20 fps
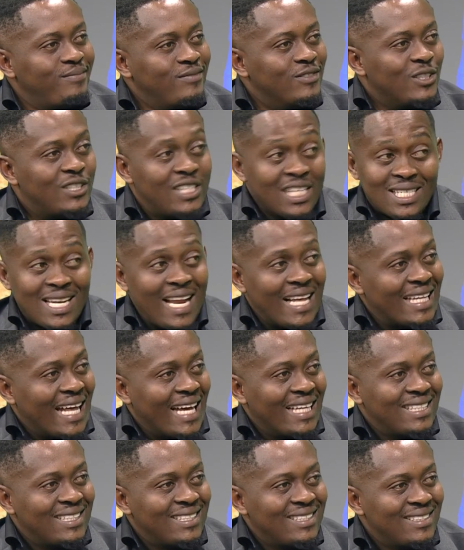just like
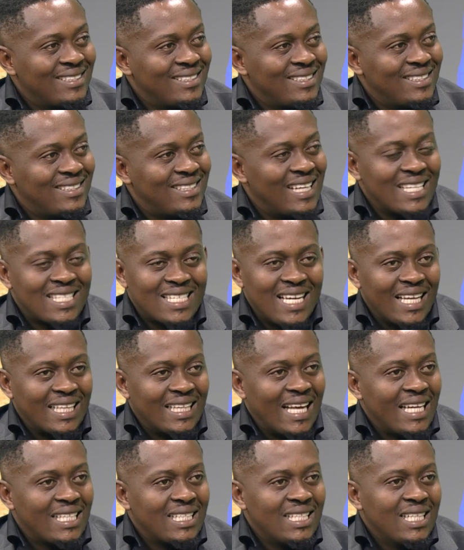
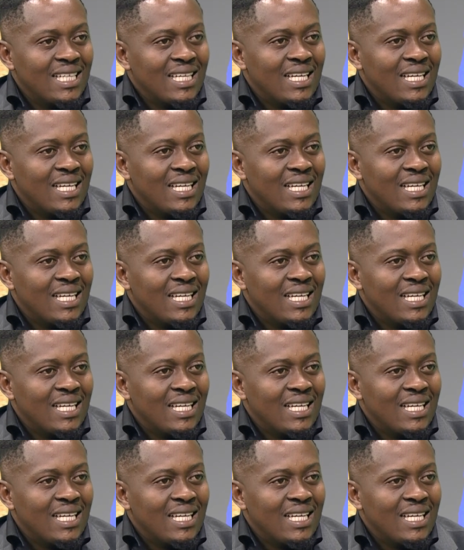that.